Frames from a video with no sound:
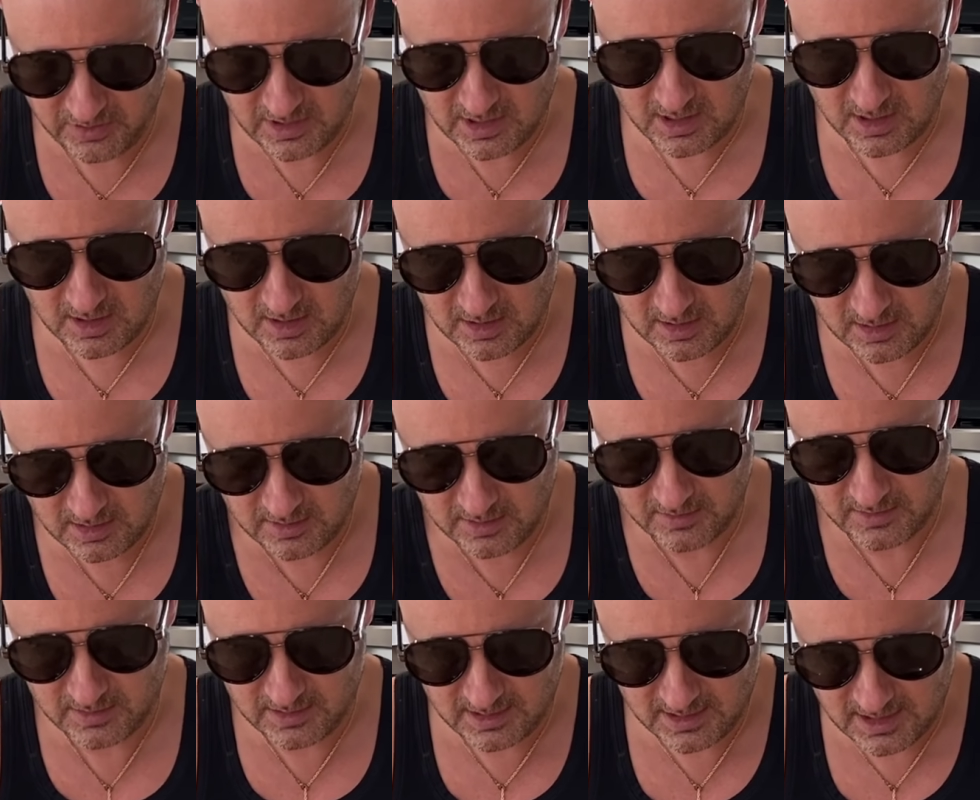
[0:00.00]
there,
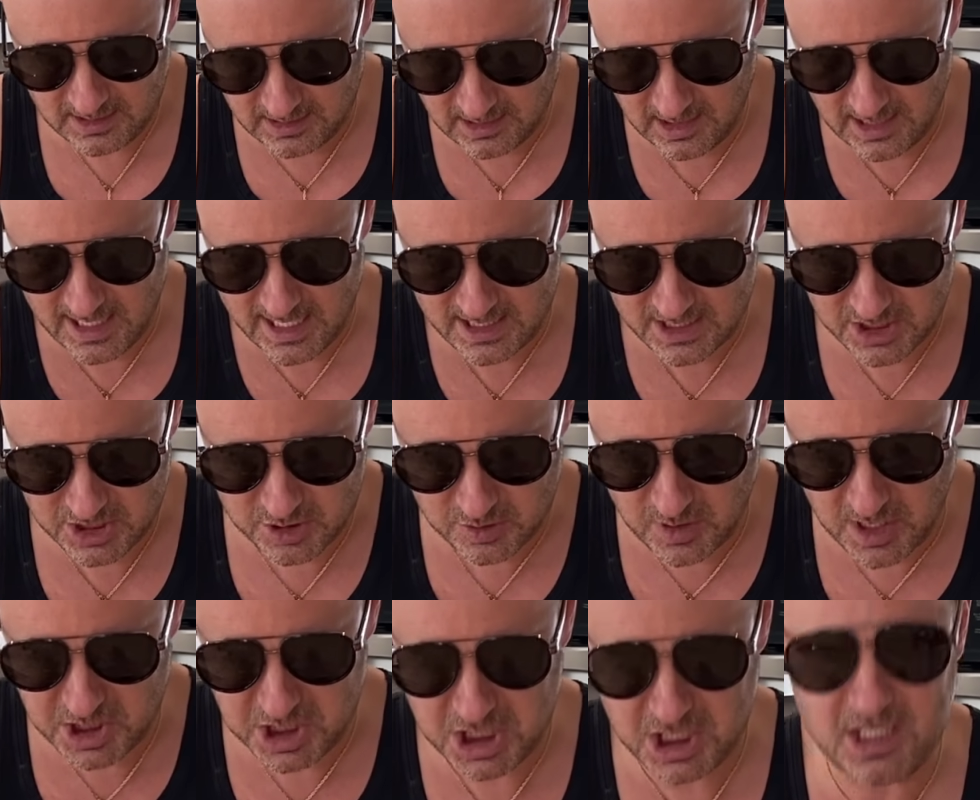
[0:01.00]
to get the last
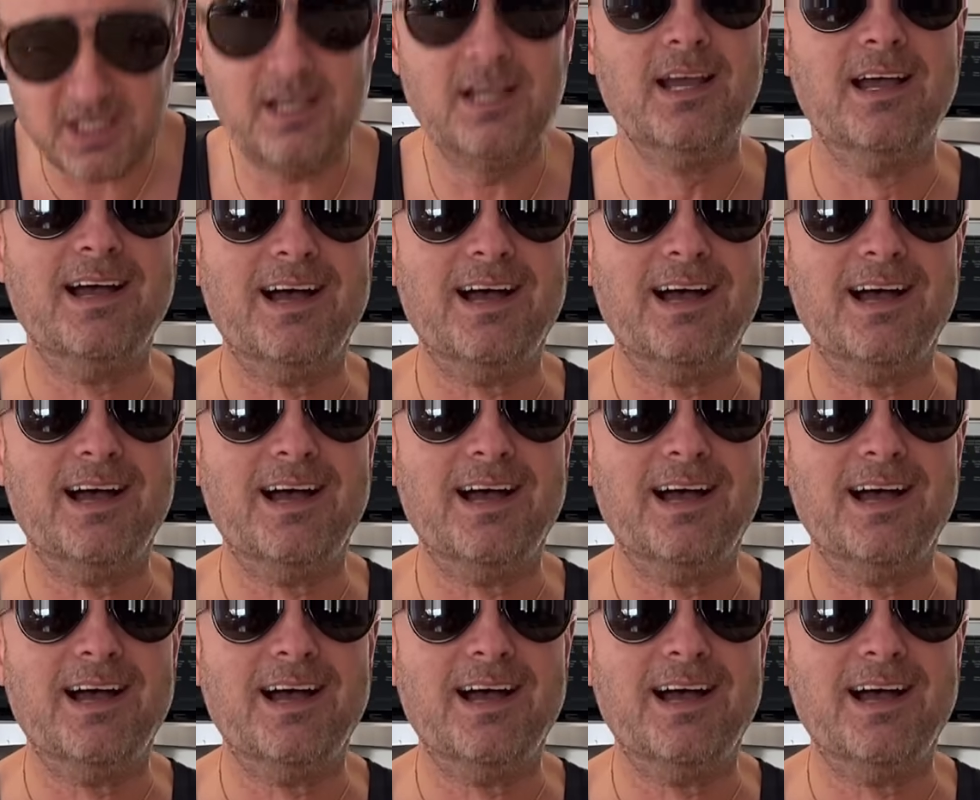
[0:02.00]
stretching,